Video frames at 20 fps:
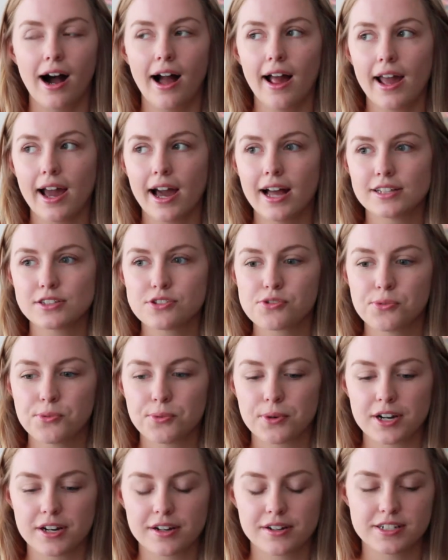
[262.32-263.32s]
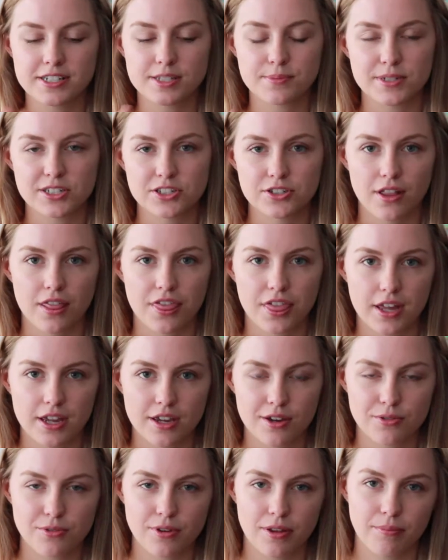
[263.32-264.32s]
I had to wear a special
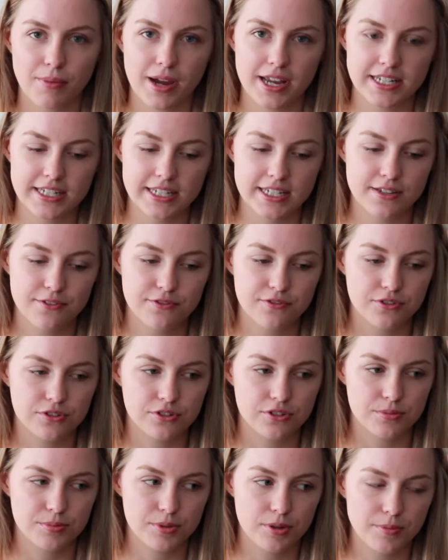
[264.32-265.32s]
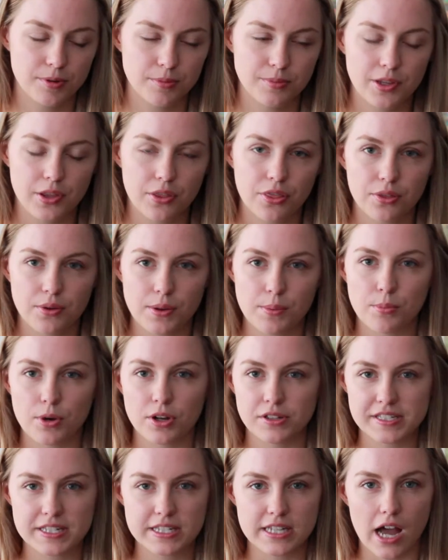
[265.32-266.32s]
thing around my knee for probably 3
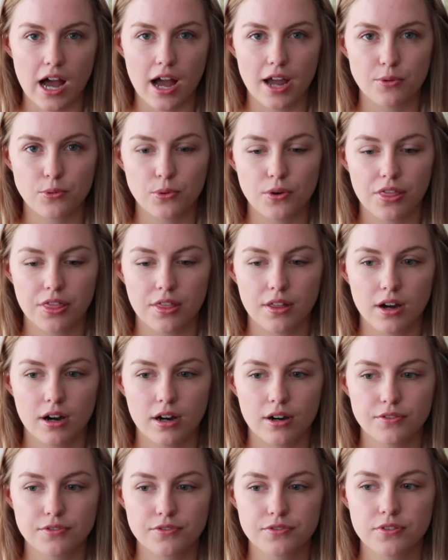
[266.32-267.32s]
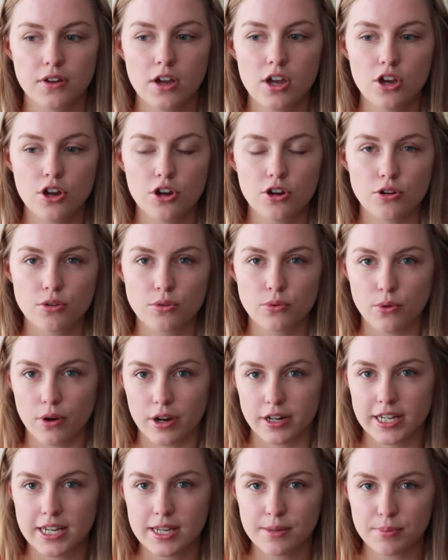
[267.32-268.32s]
months. I was off
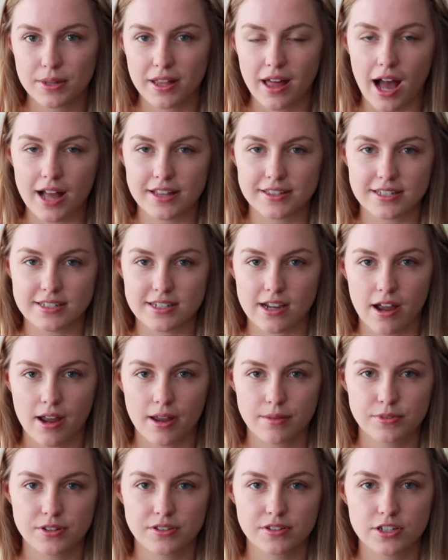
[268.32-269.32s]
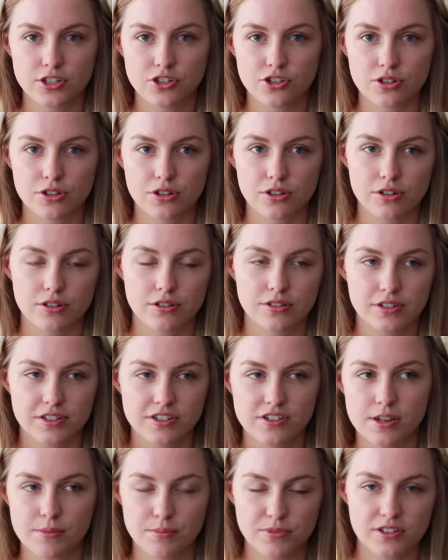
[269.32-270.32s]
running, but at the time the
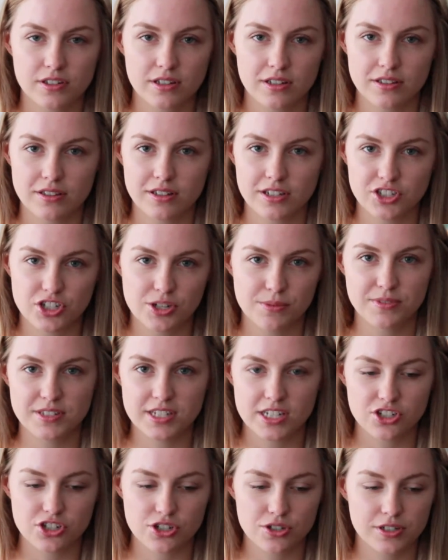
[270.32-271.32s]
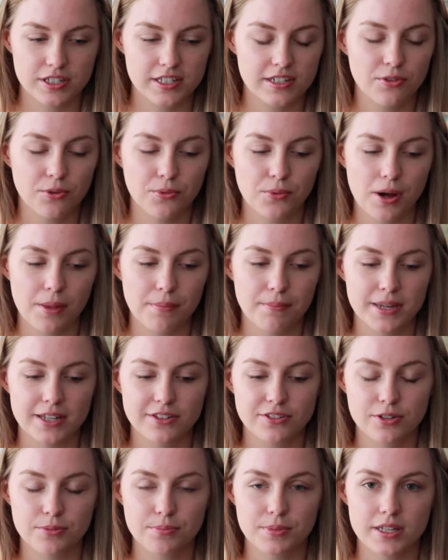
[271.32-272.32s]
gym teacher didn't want
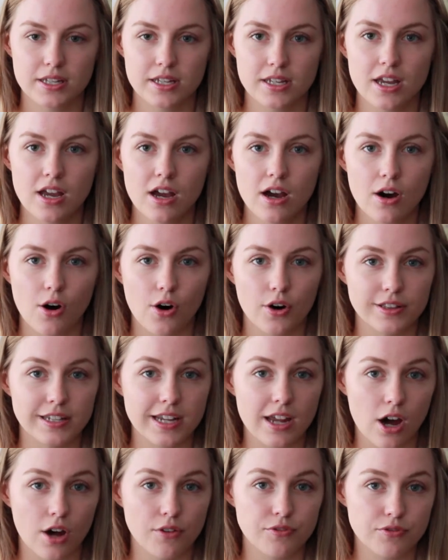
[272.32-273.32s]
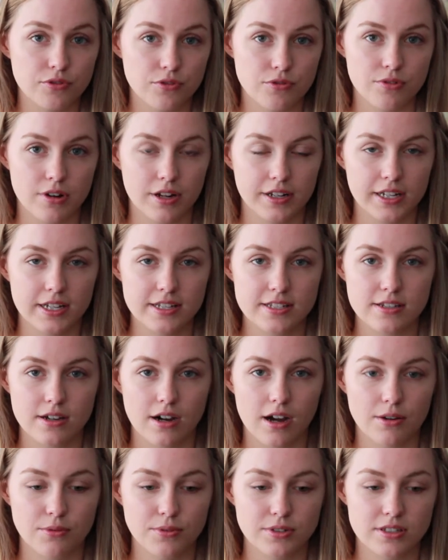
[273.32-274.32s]
me to be only off running, so
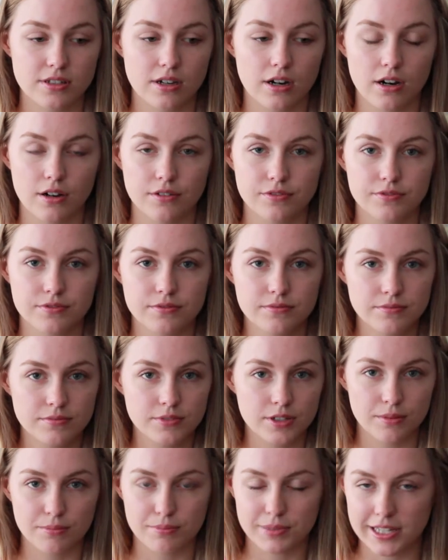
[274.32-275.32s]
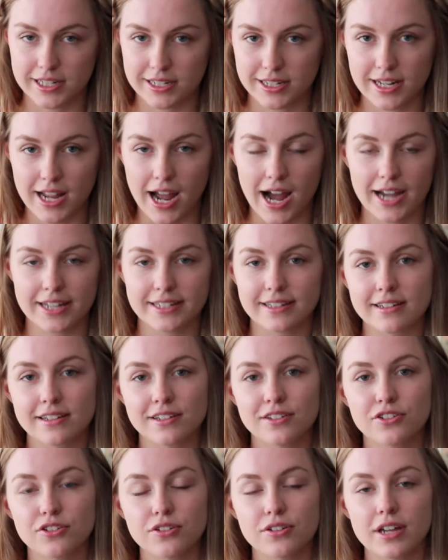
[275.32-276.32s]
I was off completely. I
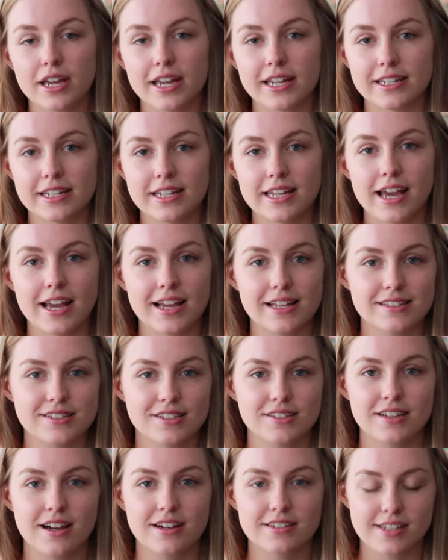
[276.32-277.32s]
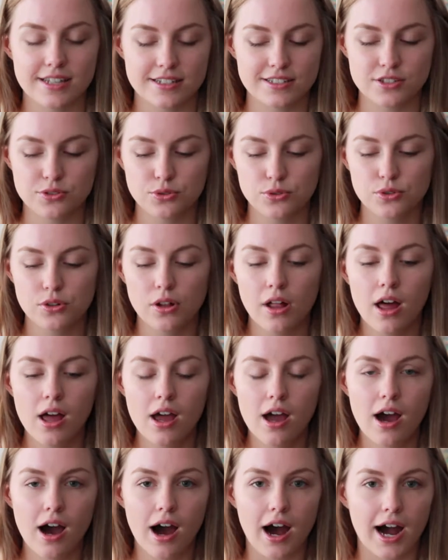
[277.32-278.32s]
didn't do any exercise at school,
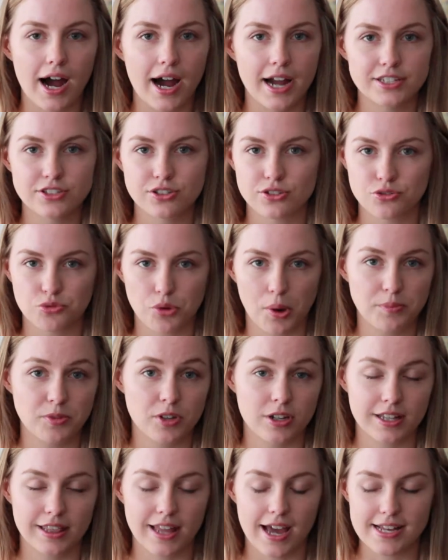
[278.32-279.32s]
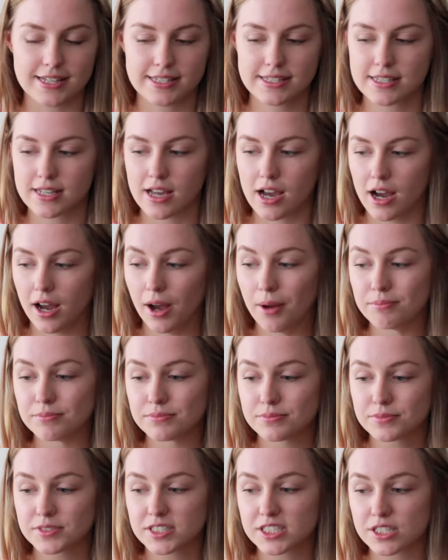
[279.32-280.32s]
I just dropped the class.
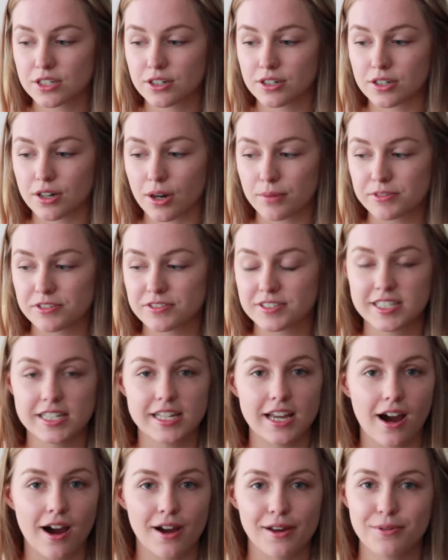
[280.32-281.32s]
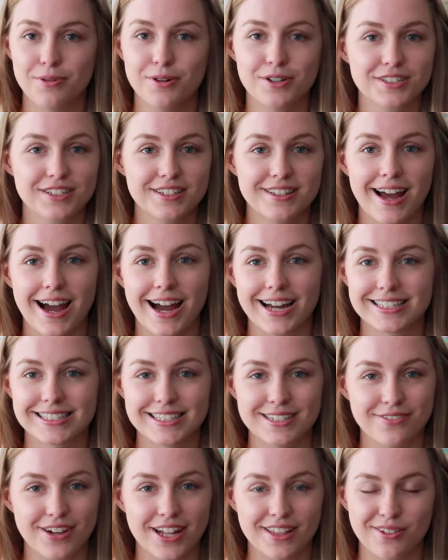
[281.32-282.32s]
So obviously I wasn't
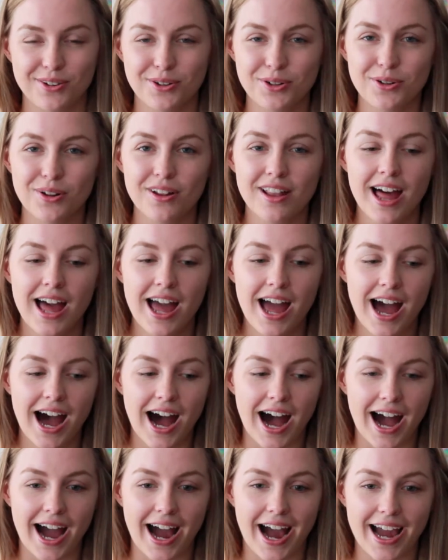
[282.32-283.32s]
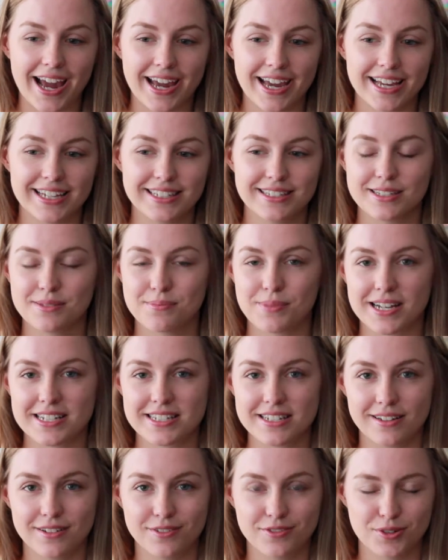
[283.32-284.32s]
active at all. I hated
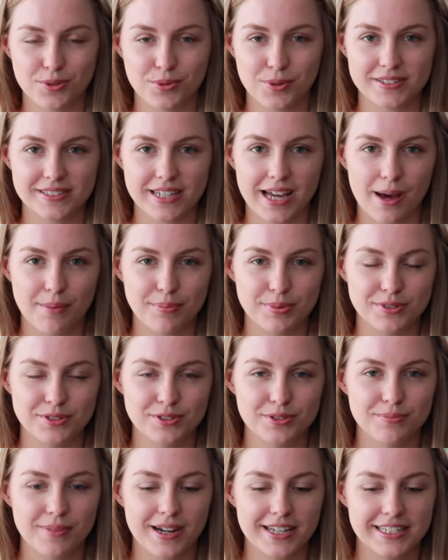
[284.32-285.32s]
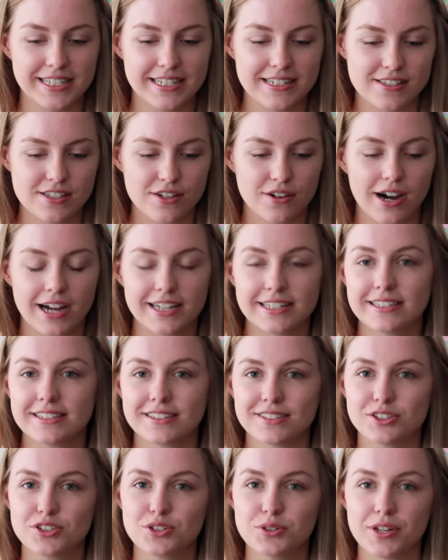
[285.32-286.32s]
myself for what happened to my knee, so I
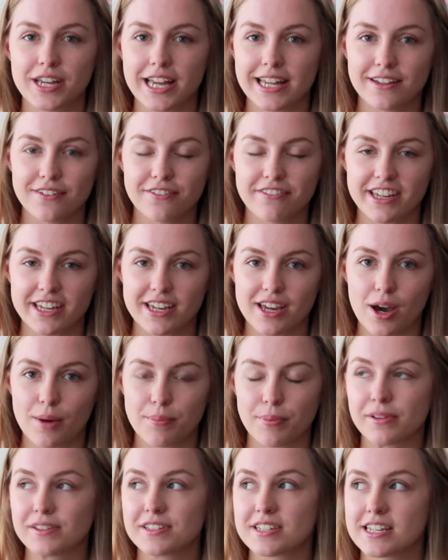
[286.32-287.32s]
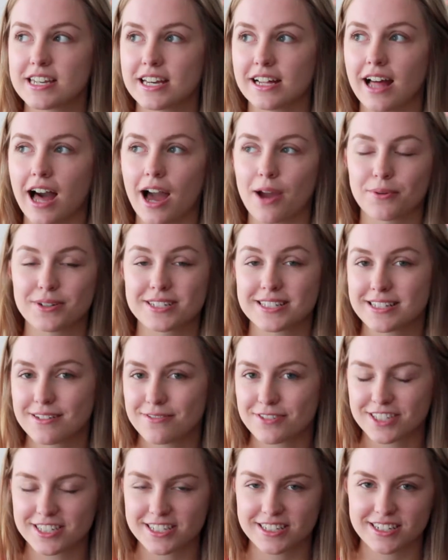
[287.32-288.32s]
didn't do anything up until I was
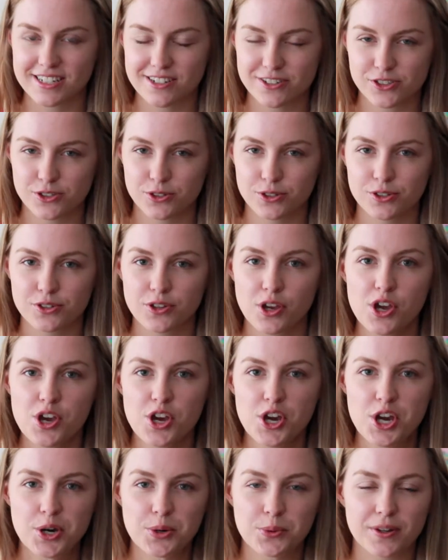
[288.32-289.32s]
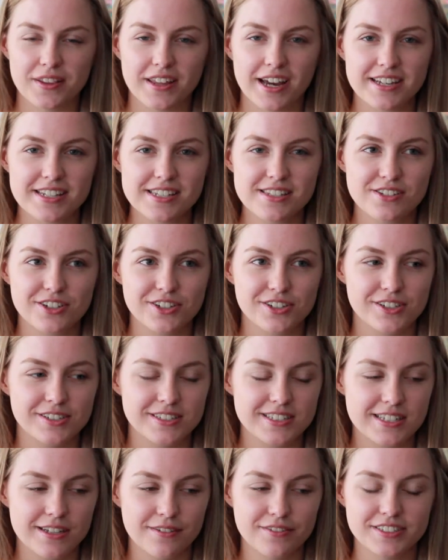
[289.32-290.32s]
17 years old. When I
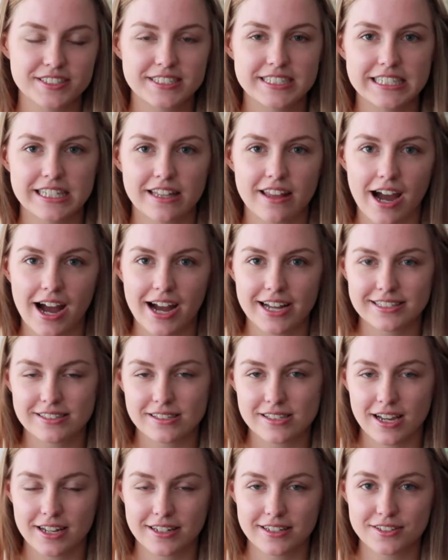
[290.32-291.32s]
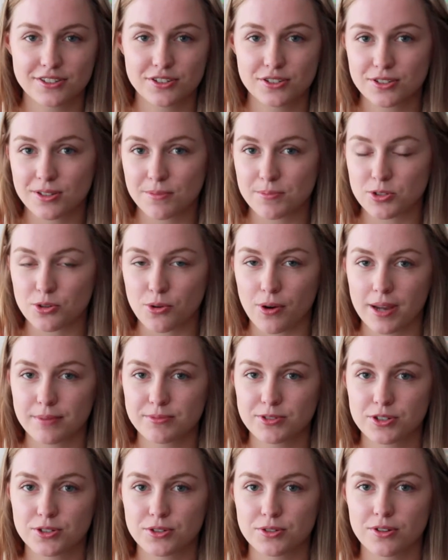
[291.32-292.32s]
turned 17, I decided to
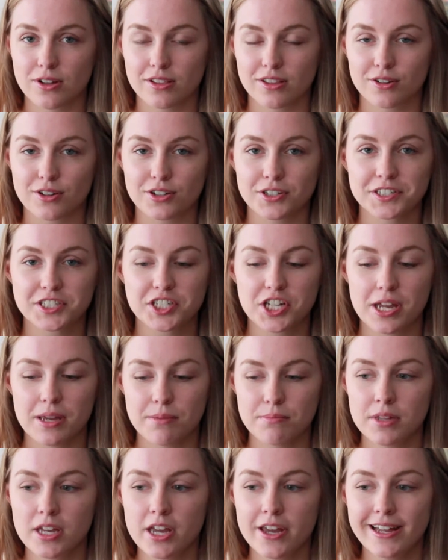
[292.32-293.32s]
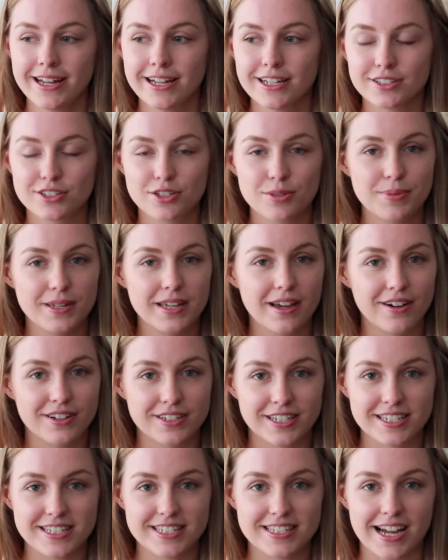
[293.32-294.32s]
subscribe to a local gym. To be
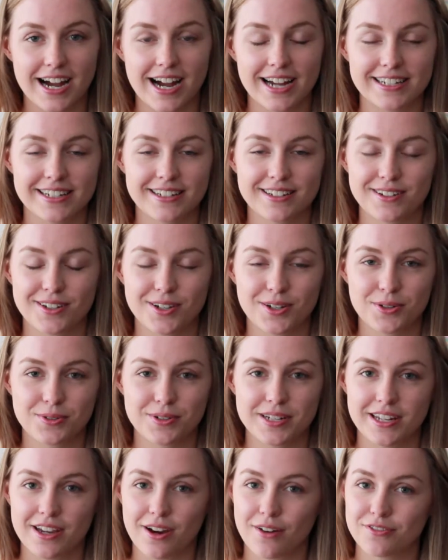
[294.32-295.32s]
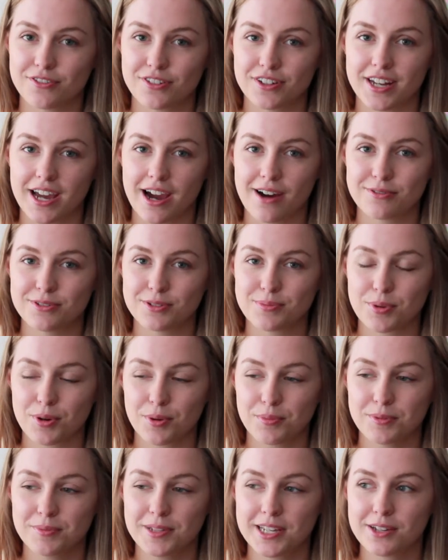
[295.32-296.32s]
honest, I didn't go really often. I would
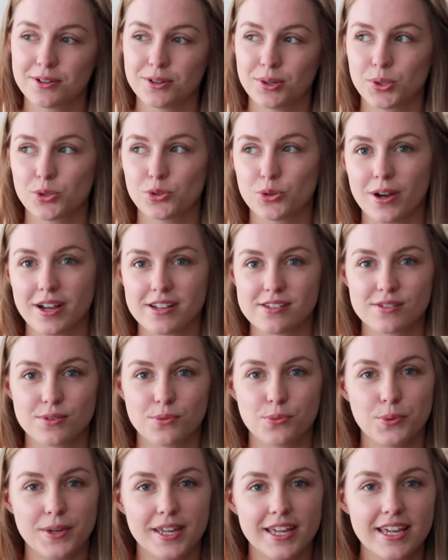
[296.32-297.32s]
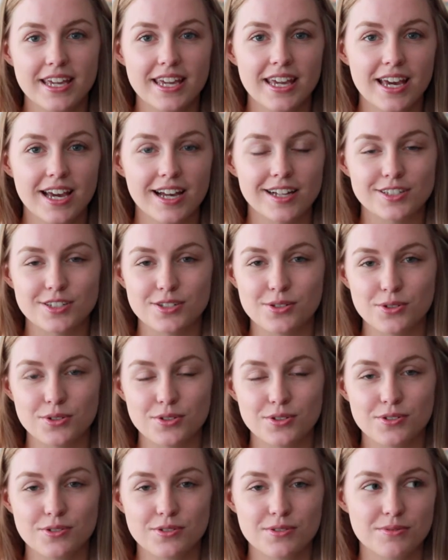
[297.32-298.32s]
probably go twice a week,
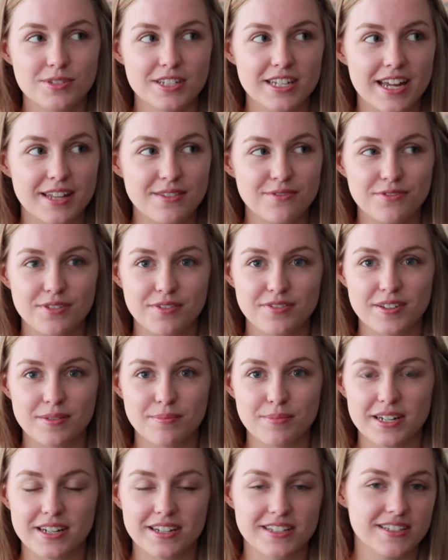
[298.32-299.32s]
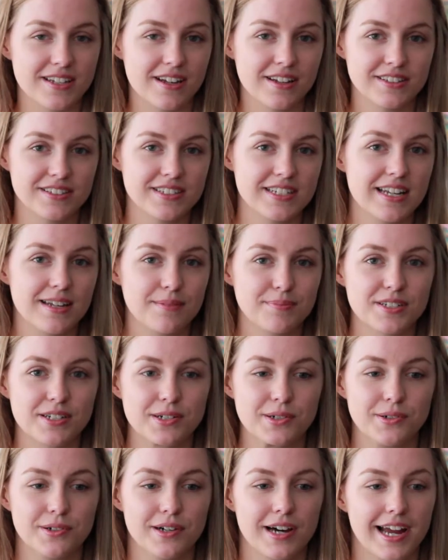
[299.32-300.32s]
do 10-15 minutes on the
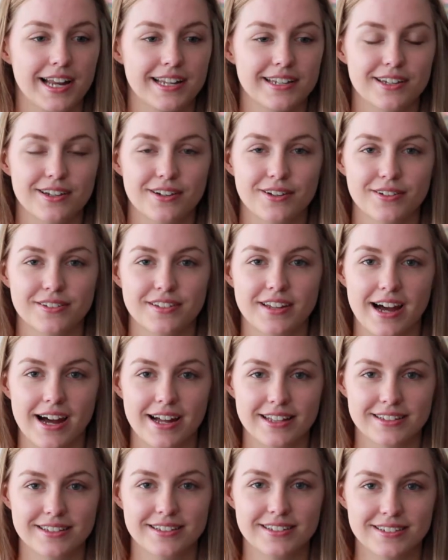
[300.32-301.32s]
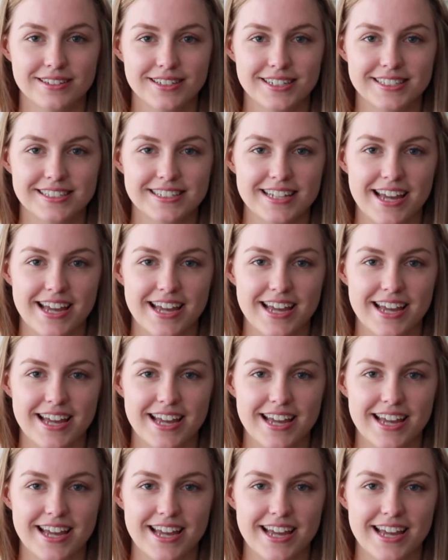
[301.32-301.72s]
elliptical, and call that a